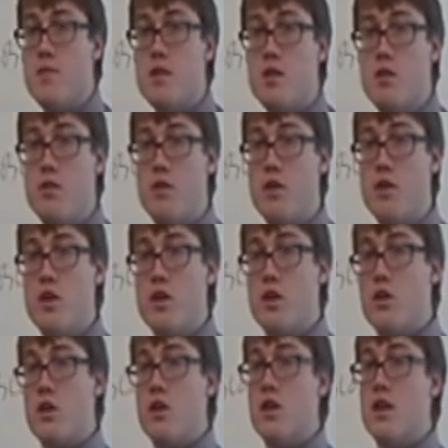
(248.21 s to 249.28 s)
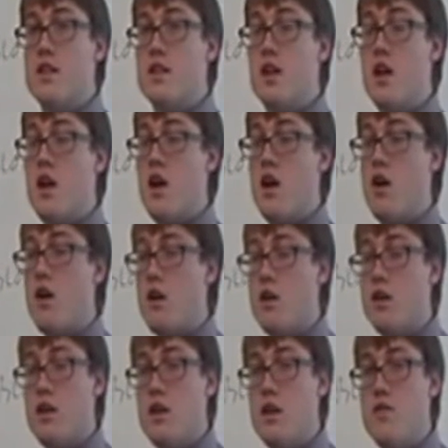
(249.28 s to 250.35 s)
they refer to her as
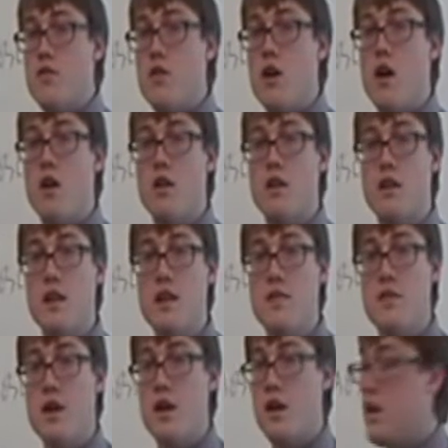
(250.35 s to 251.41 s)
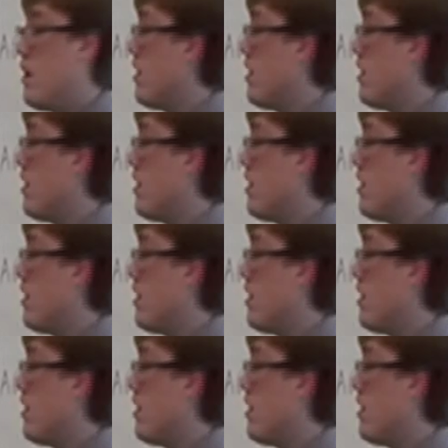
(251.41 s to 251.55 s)
Harleve or Harleva,